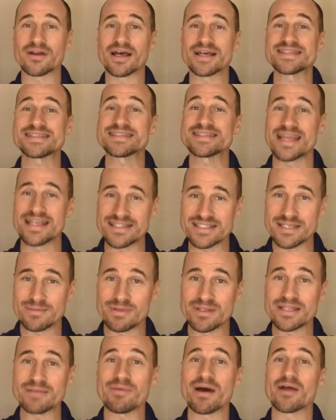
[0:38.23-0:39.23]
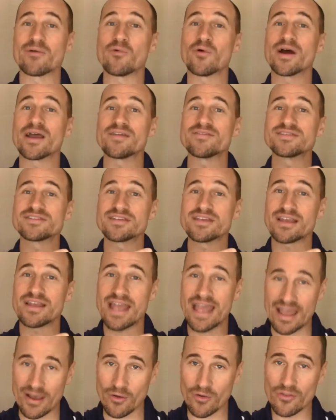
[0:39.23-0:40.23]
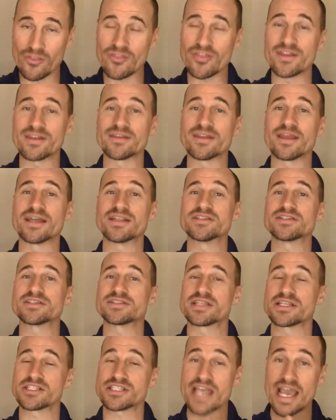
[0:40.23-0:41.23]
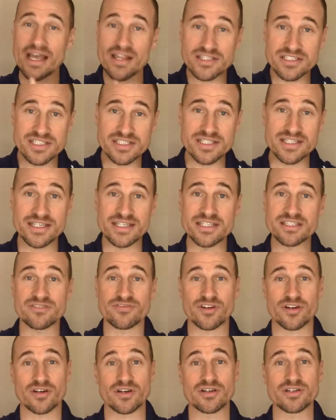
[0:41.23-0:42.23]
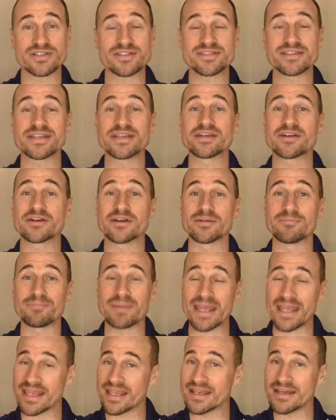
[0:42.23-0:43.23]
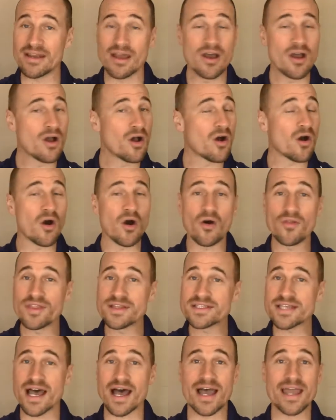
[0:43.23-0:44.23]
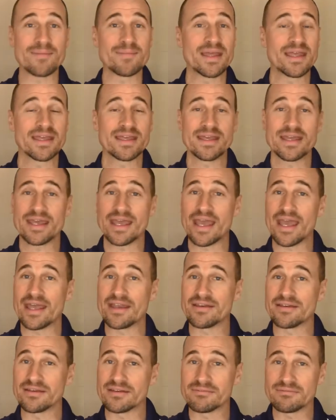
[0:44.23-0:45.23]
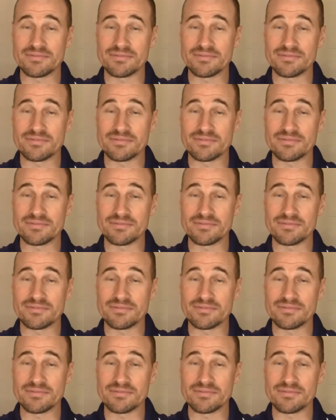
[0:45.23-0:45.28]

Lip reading: ostensibly my wife's health and just the challenges it is for her, seeing her in pain all the time, and